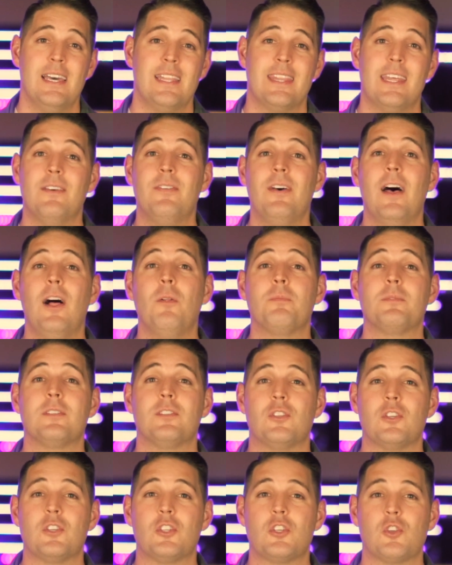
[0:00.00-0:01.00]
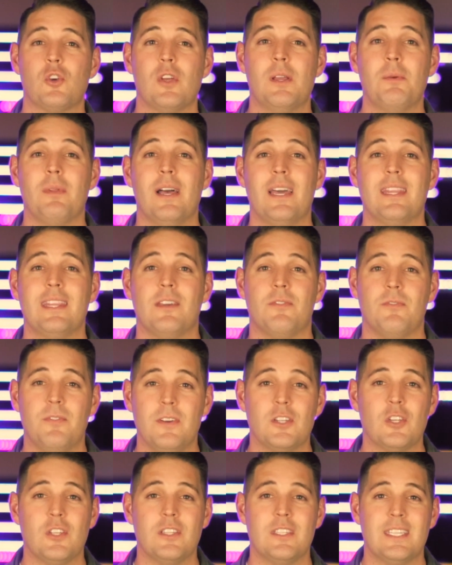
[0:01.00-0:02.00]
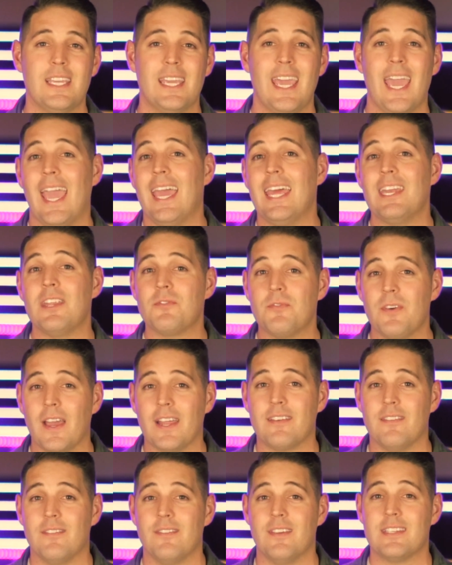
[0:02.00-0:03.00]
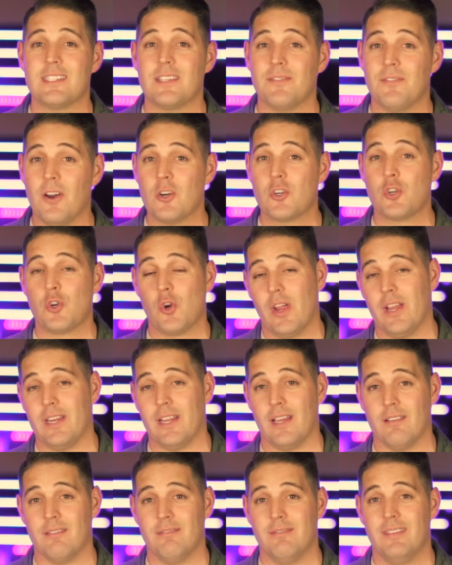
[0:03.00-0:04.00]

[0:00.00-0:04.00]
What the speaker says: that have helped to streamline the efficiency and effectiveness of our training,